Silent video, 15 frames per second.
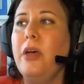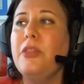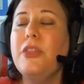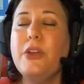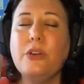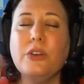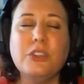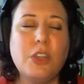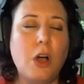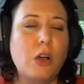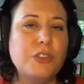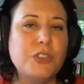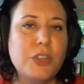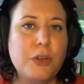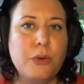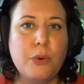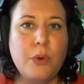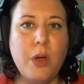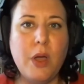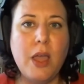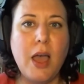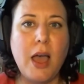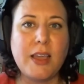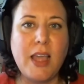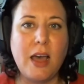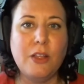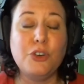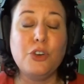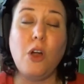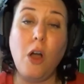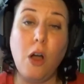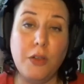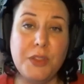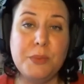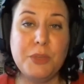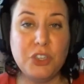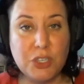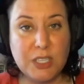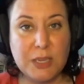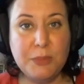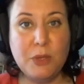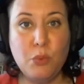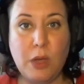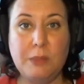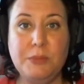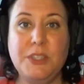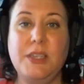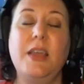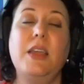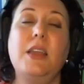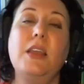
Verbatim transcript: There is also a calendar on the BJCP website.